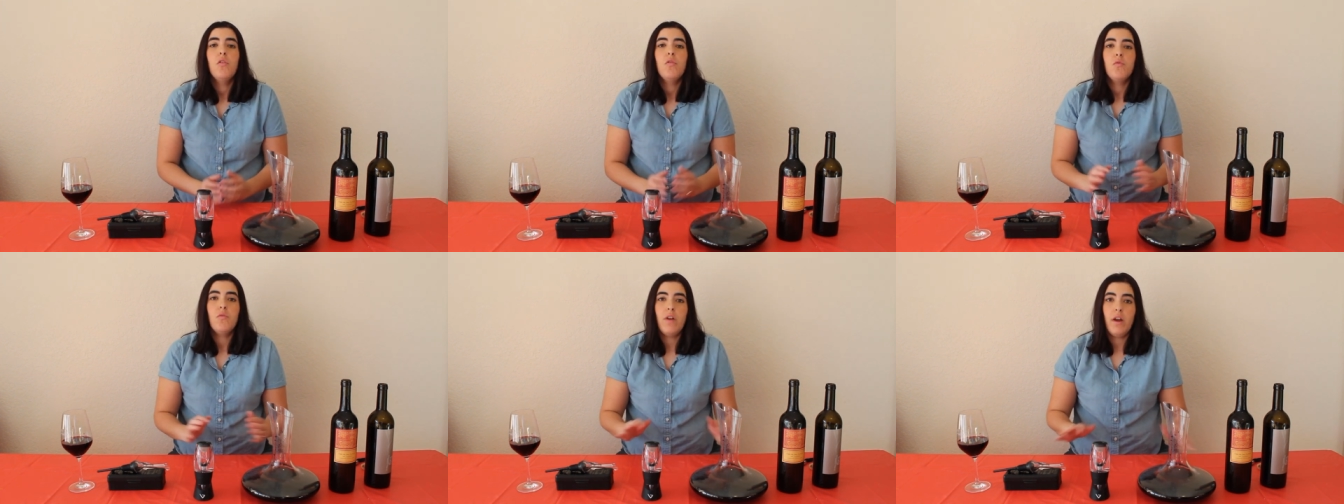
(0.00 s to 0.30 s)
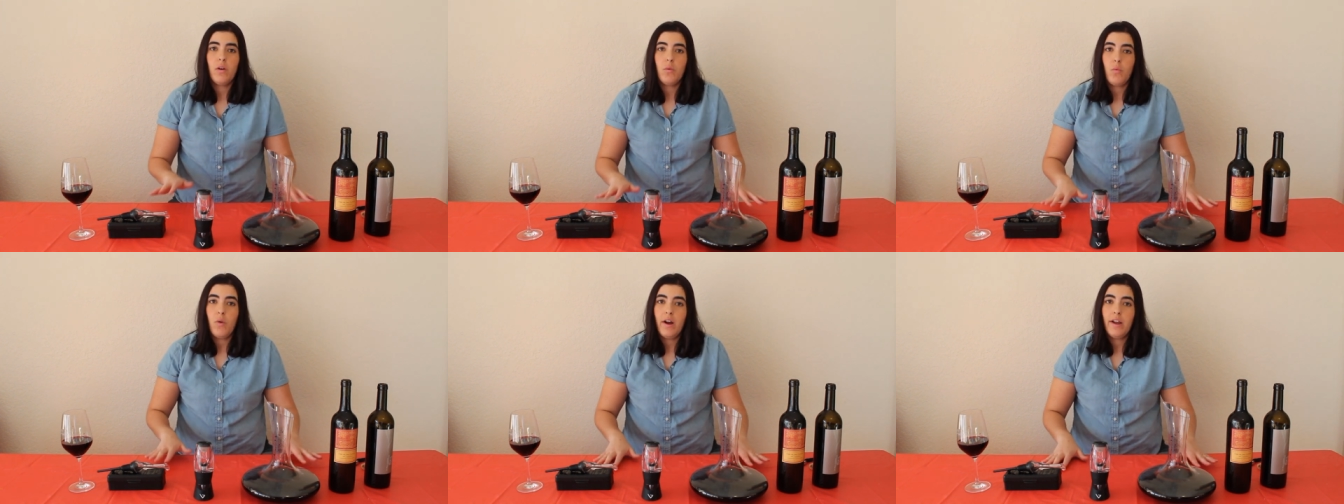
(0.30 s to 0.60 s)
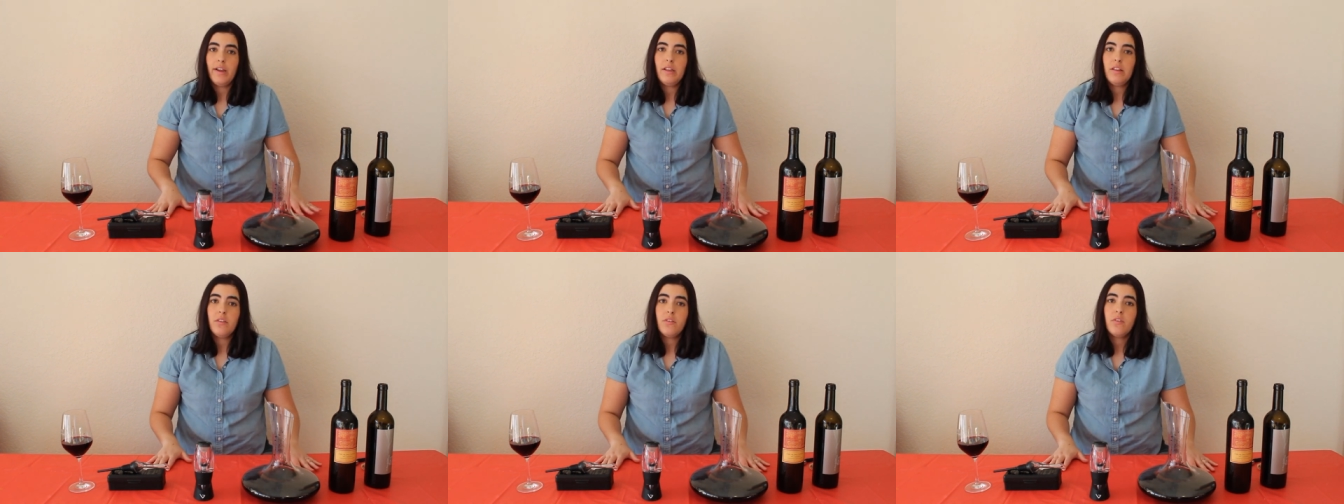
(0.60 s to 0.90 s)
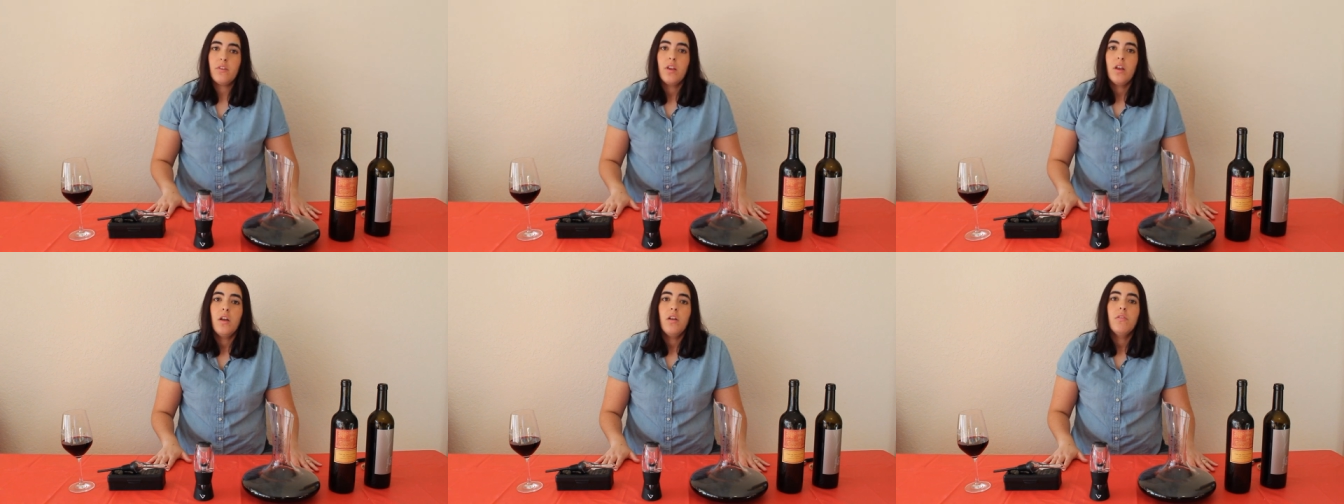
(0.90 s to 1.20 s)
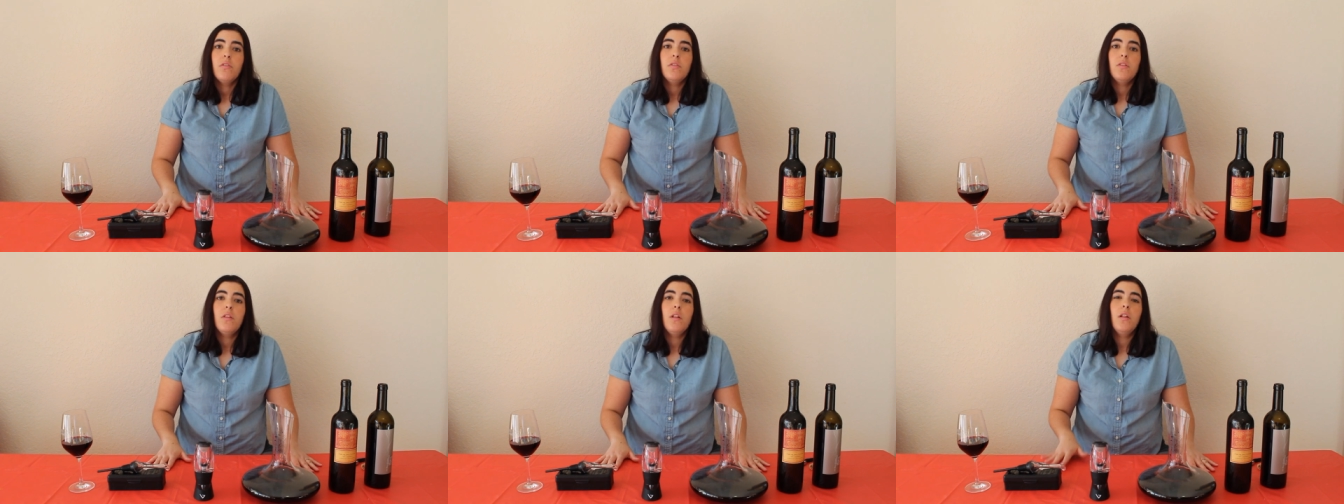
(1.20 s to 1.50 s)
Red wines,
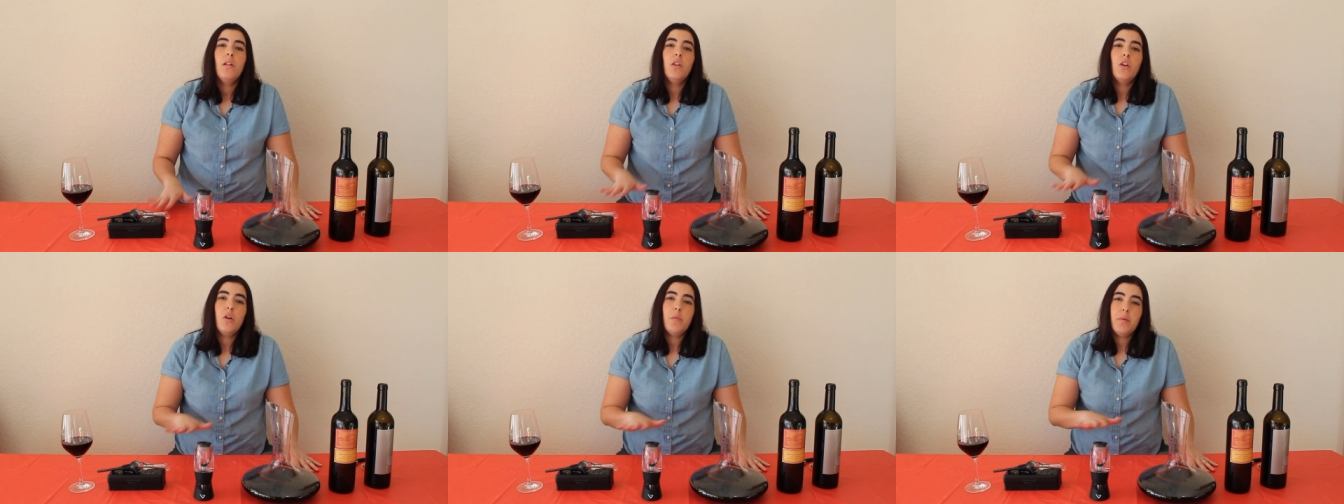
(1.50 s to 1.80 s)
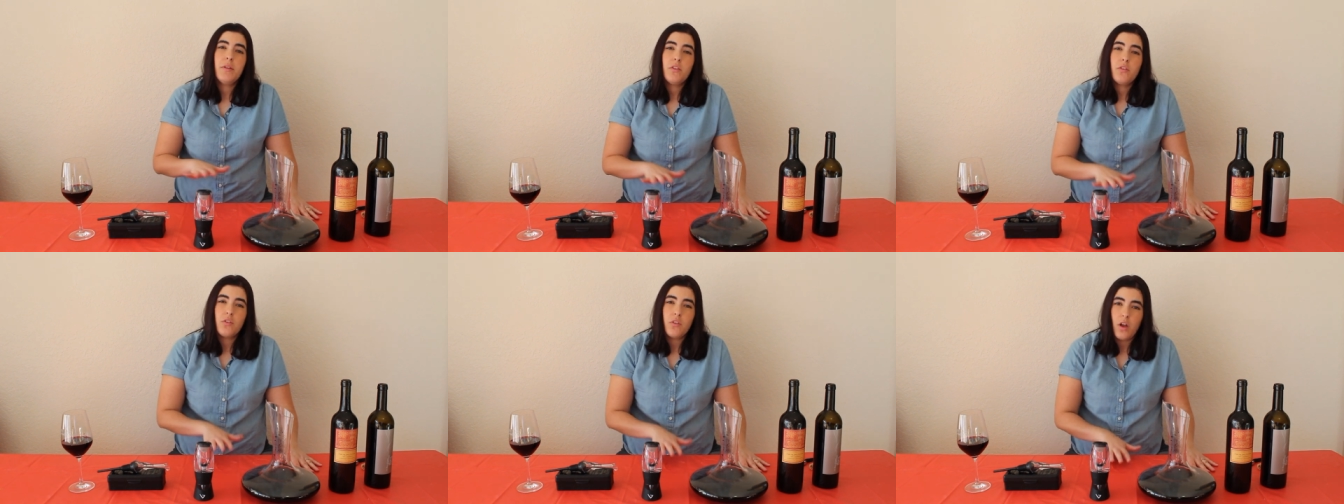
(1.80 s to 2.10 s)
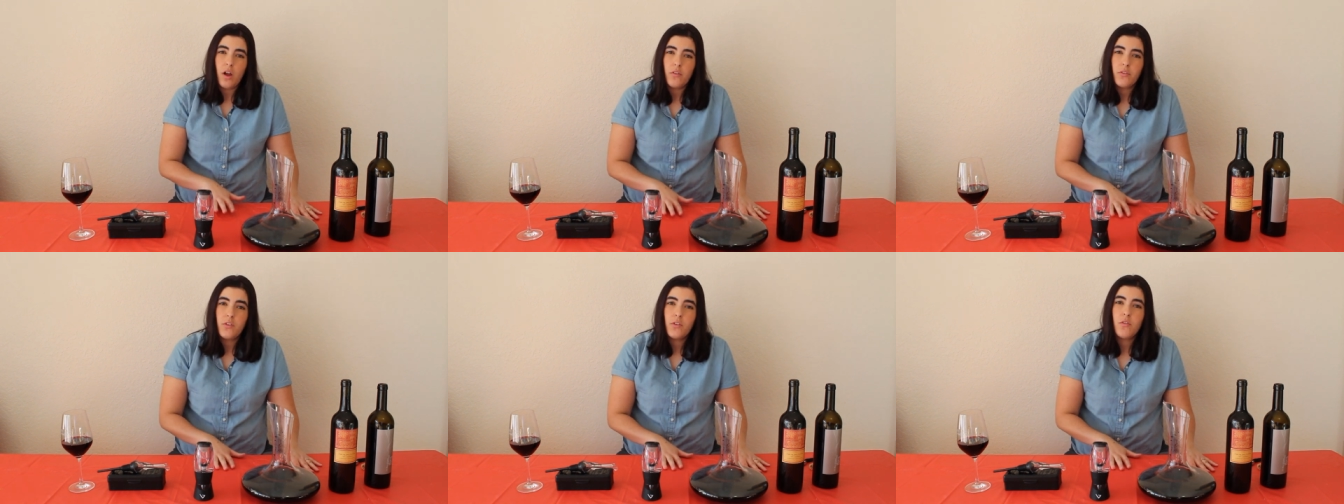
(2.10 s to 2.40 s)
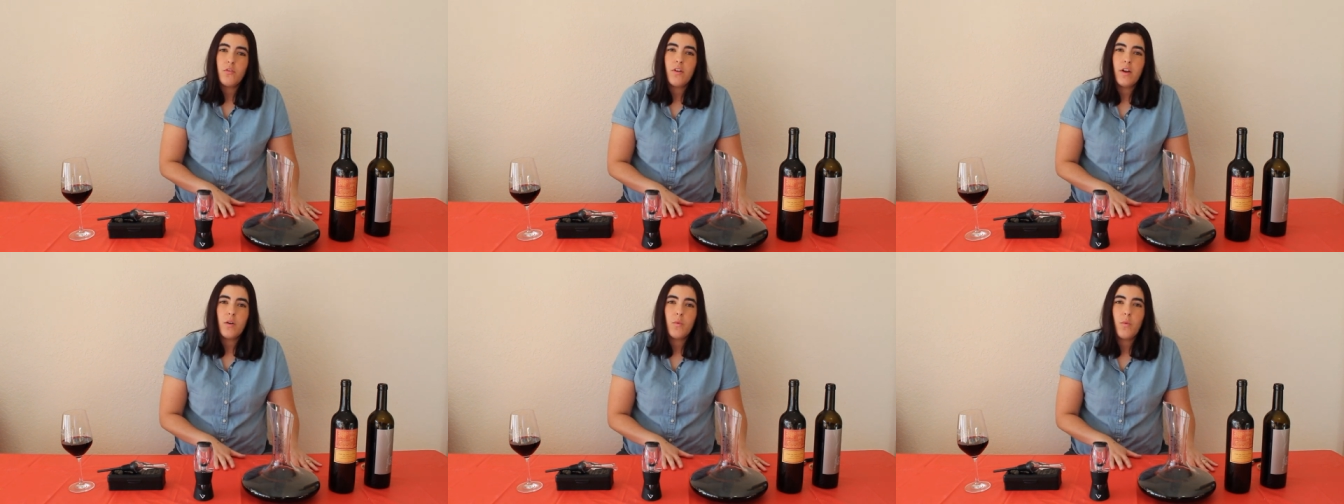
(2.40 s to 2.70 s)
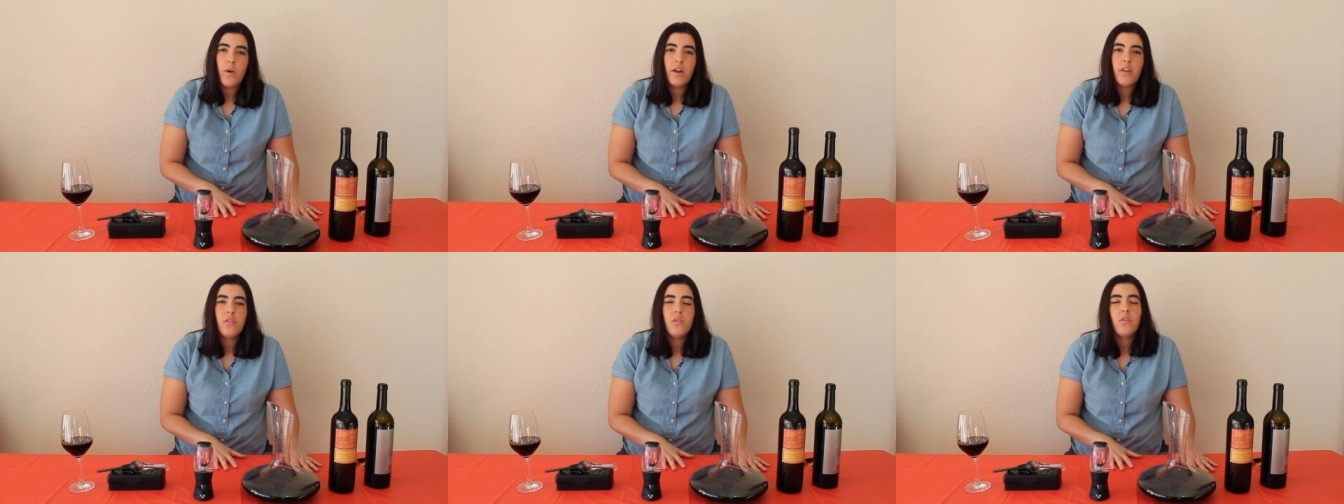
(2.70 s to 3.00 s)
a little bit softer red
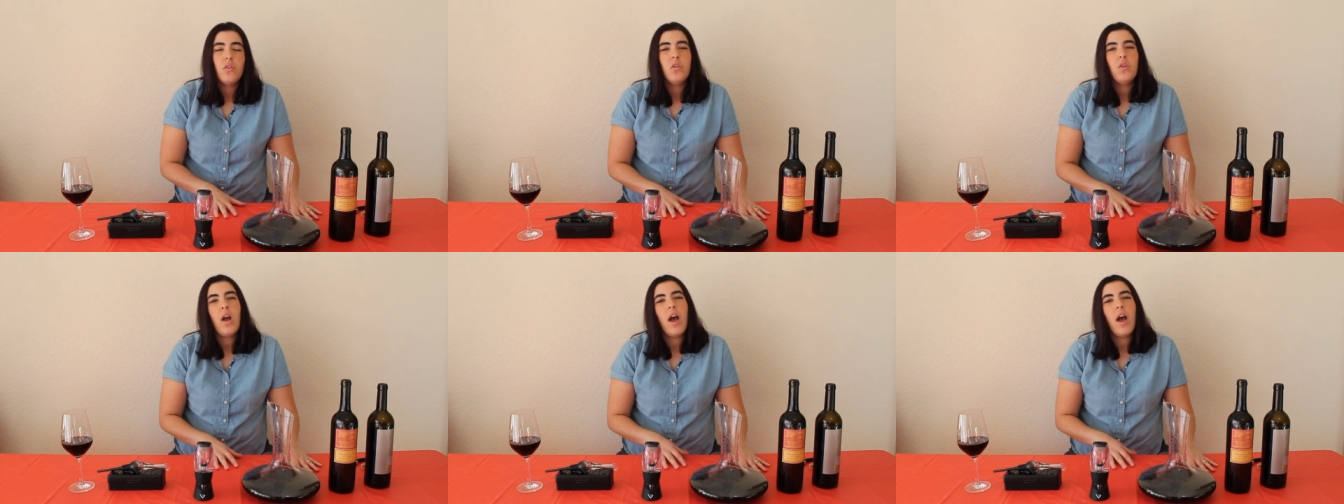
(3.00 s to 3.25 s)
wines,